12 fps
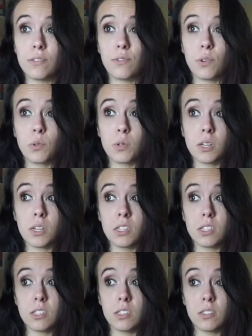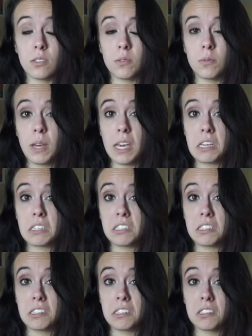4
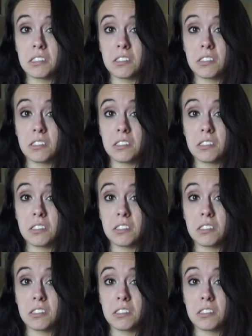weeks?